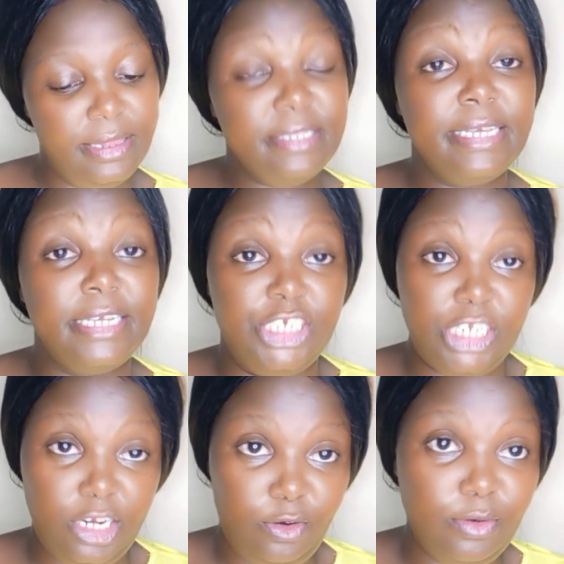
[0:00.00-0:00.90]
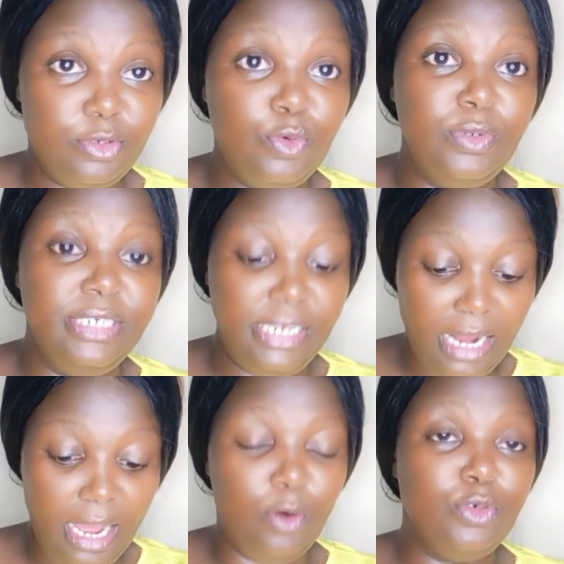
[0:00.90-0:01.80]
these are Ashylocs who
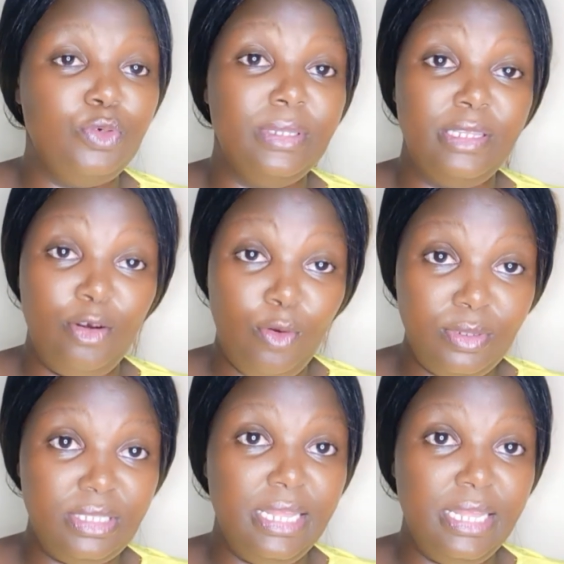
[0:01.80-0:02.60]
deal out with loans.